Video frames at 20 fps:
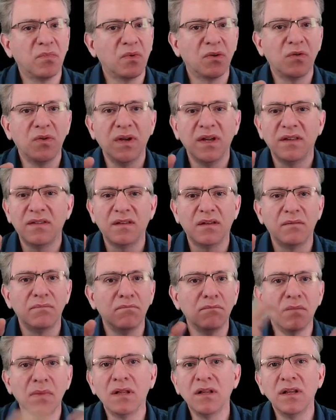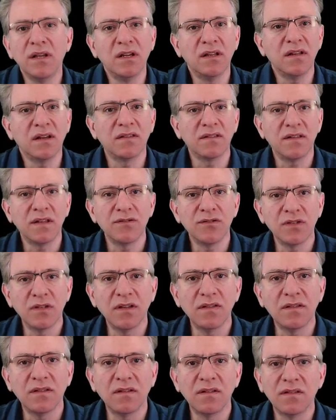create 1 million extension
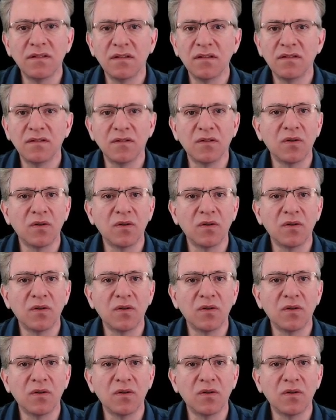instances